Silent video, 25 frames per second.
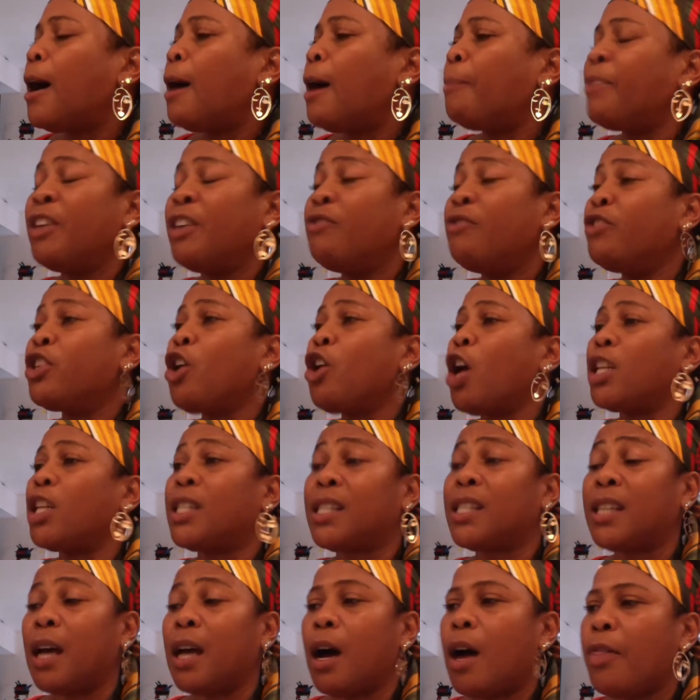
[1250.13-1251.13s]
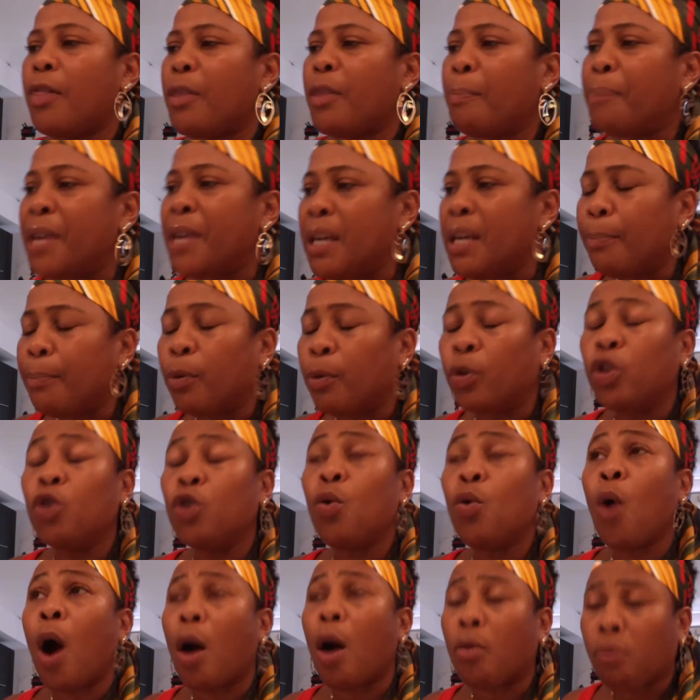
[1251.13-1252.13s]
in regards to other people.
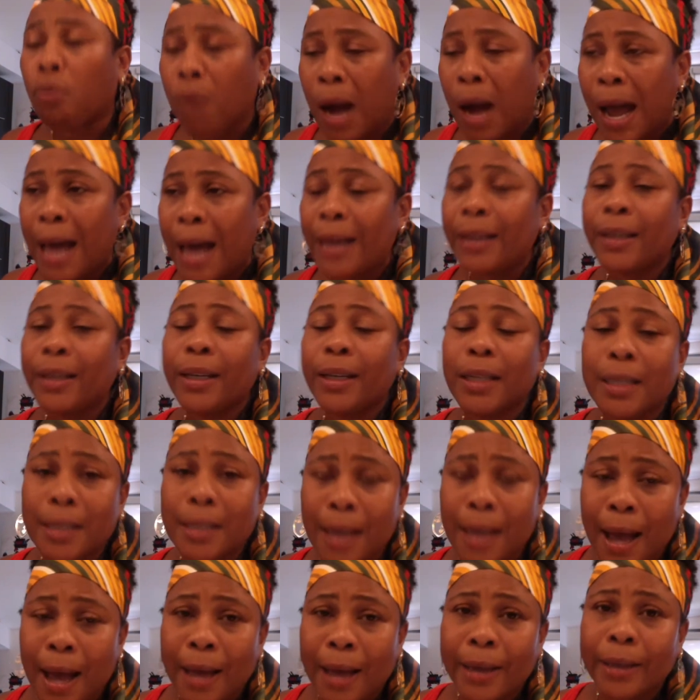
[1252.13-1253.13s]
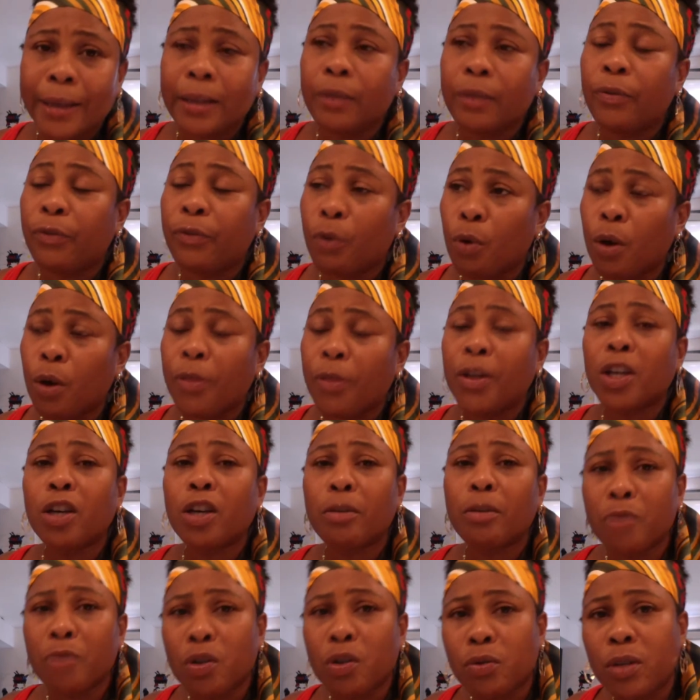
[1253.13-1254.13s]
You are riding and dying for the
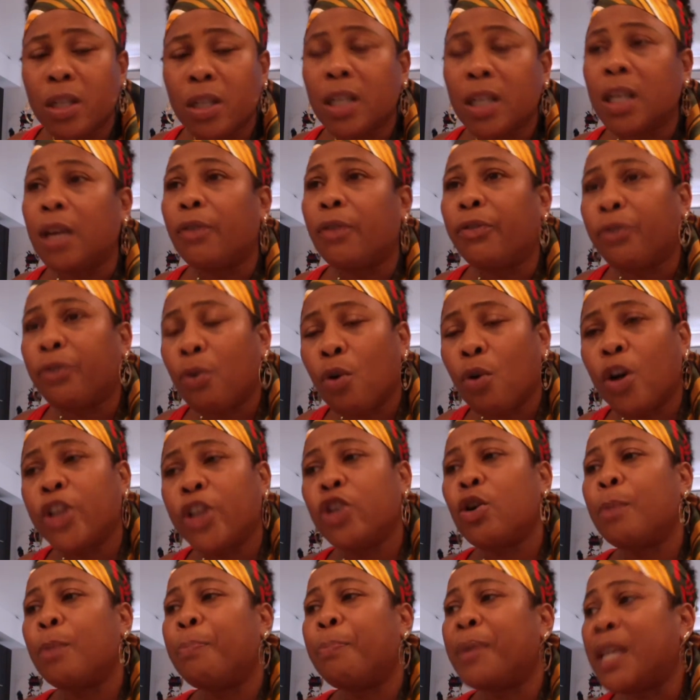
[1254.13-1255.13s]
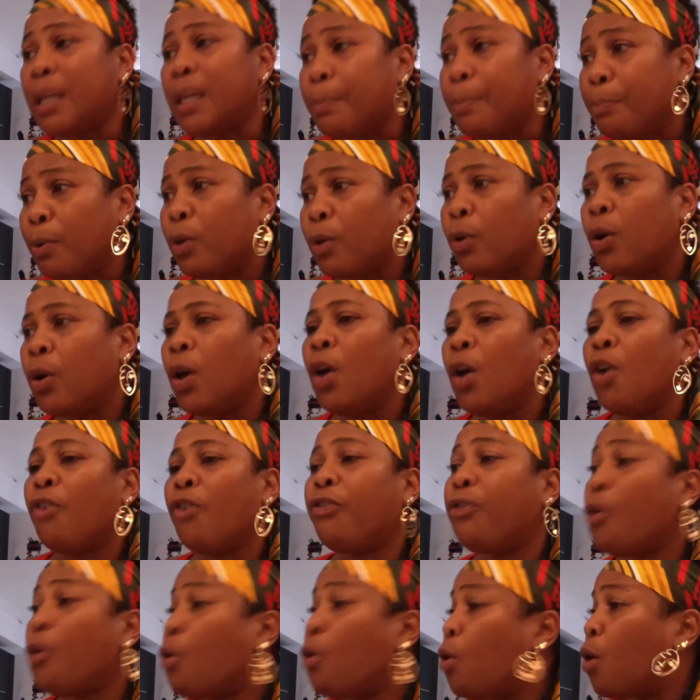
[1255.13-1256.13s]
community, for your people,
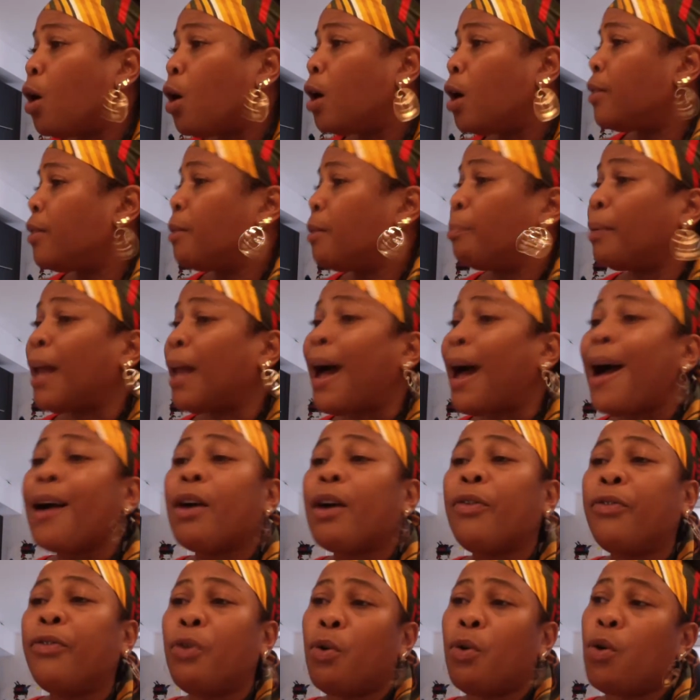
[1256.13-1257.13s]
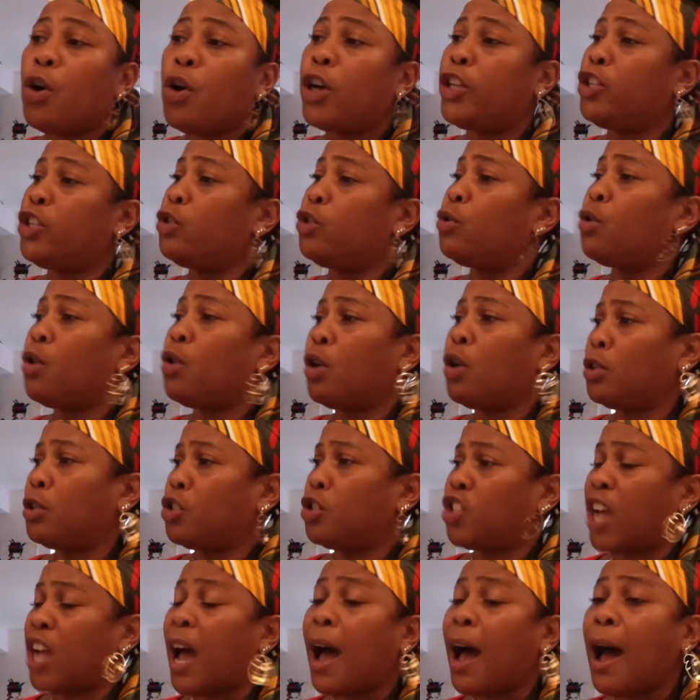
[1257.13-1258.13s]
for the block, for your
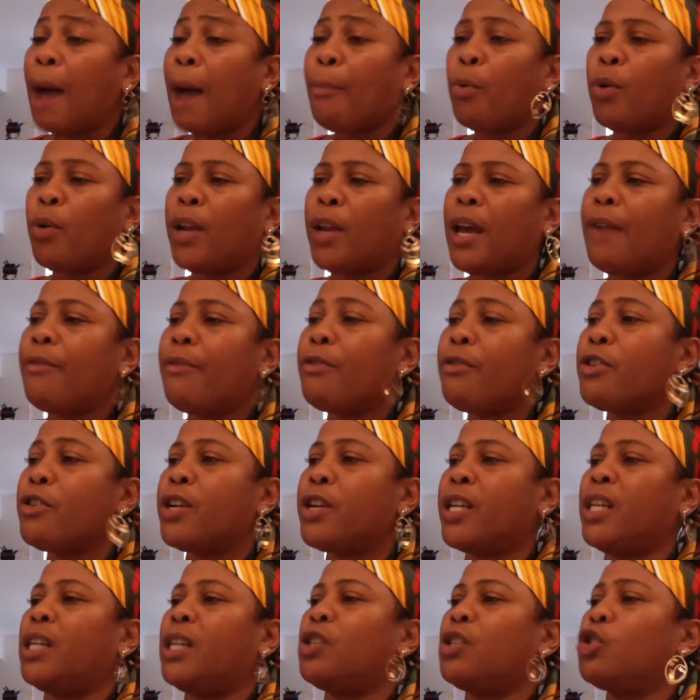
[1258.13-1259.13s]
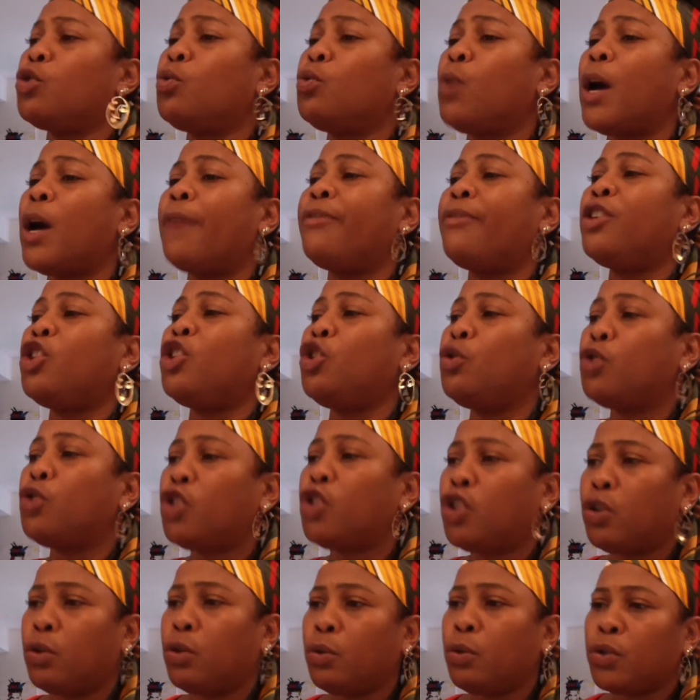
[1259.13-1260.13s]
job, whatever it is, whoever you
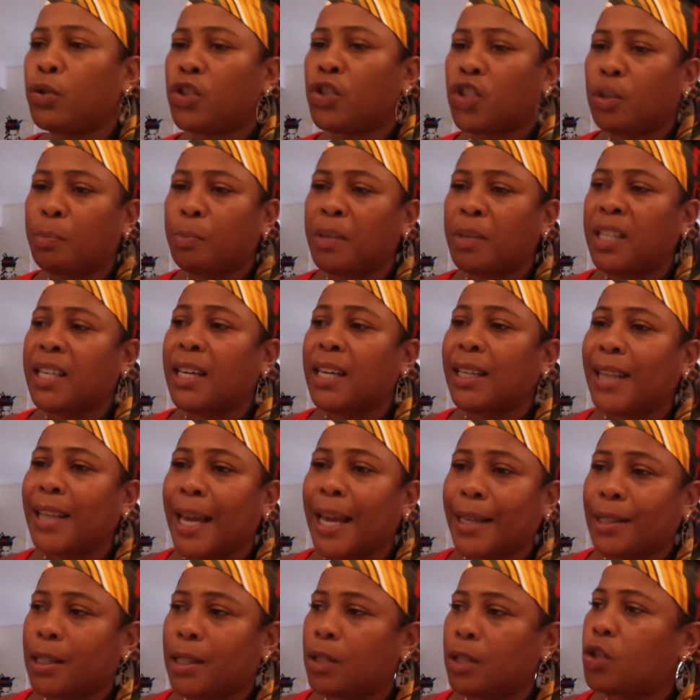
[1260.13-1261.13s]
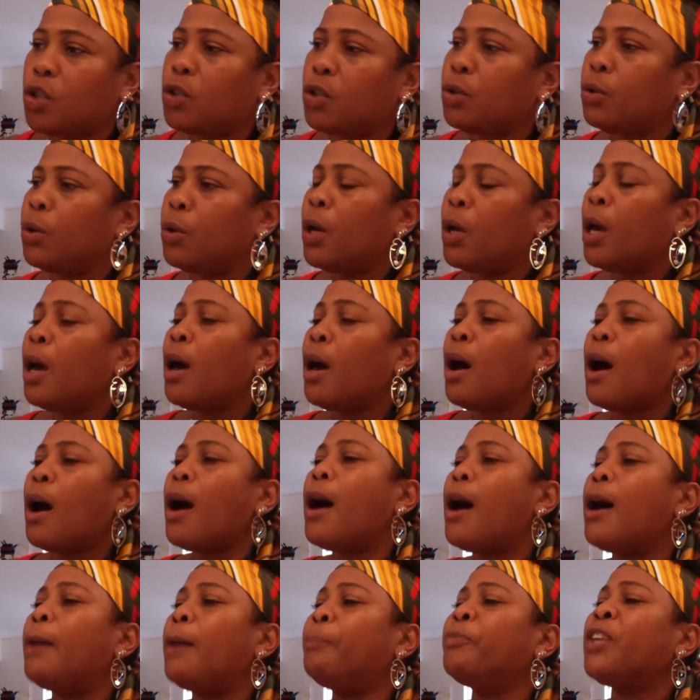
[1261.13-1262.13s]
choose to be connected to
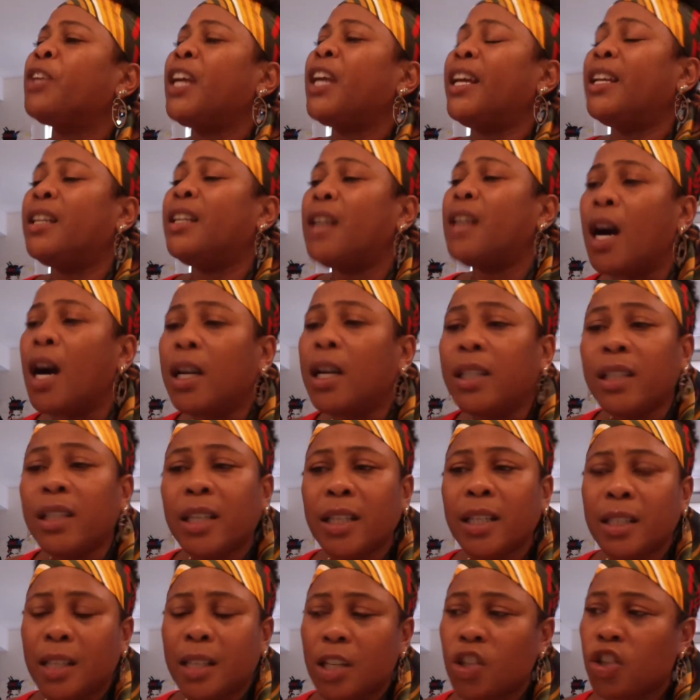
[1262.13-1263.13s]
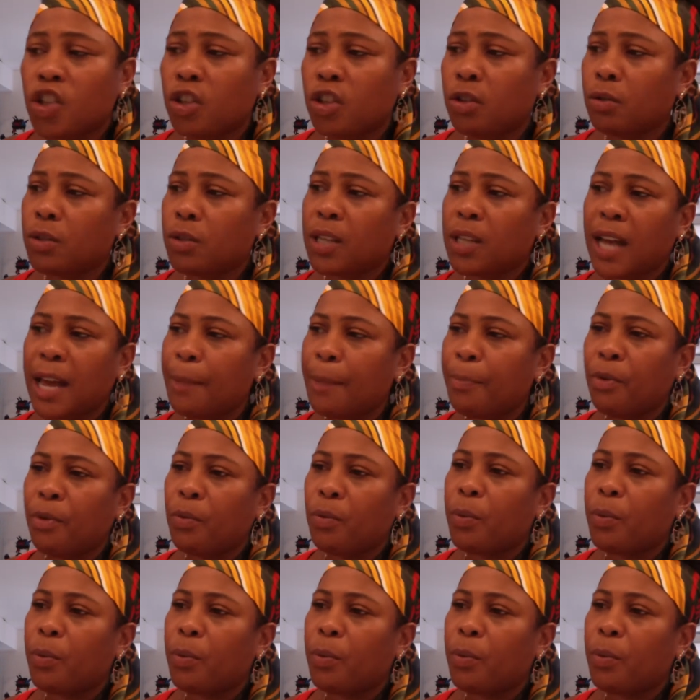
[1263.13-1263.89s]
in an unconditional type